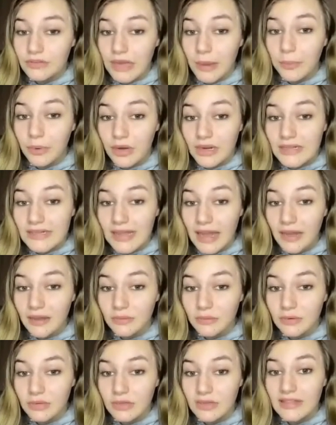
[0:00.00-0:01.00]
Now put it
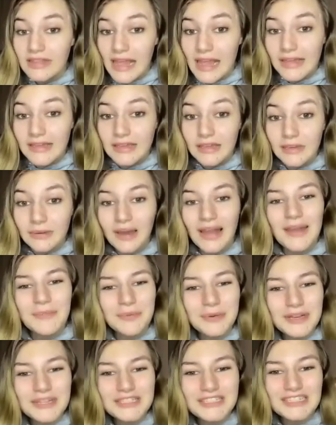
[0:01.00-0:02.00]
down. Thank you. I
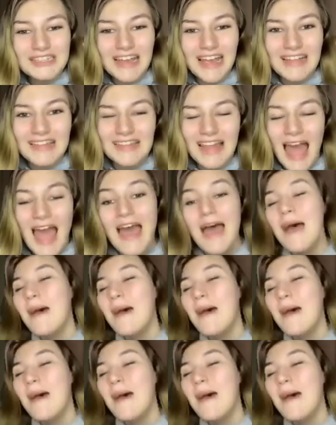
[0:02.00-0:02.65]
appreciate that.